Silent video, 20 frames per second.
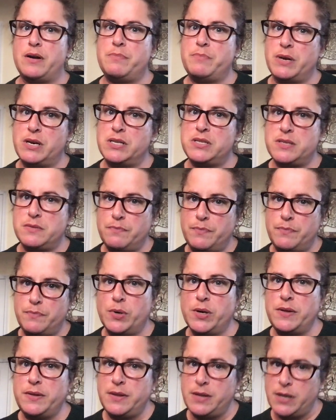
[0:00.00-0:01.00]
but it's
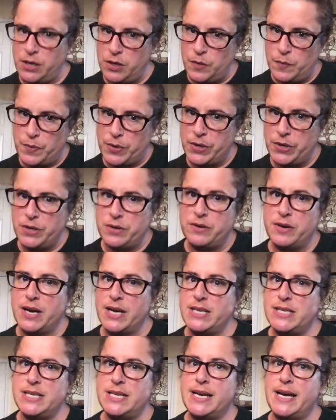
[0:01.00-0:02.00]
important that you put your
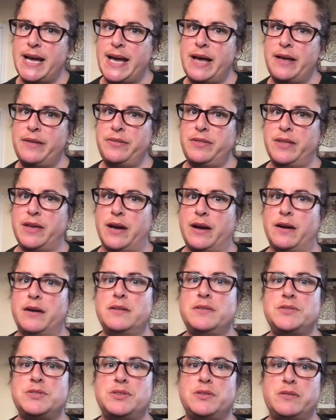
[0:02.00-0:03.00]
idea out there
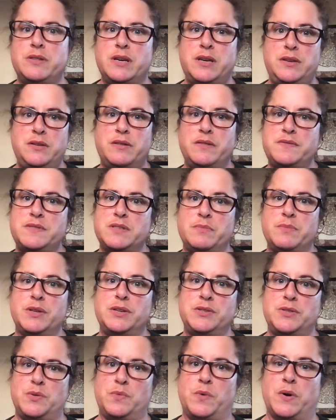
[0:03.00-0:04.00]
so that you have
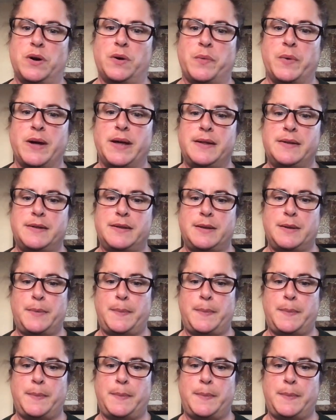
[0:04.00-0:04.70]
something to work with.